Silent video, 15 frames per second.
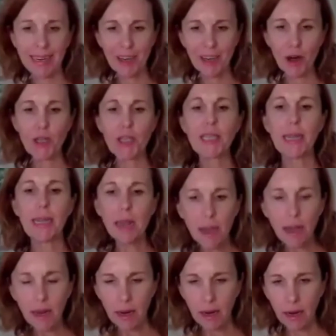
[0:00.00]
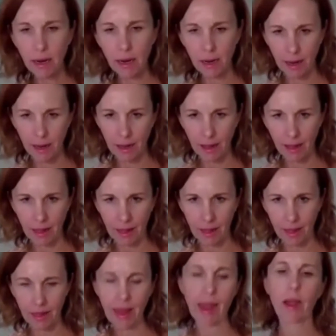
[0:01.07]
to go seeking
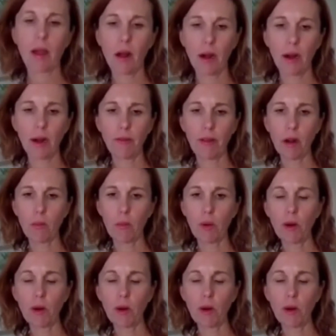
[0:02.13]
that kind of help.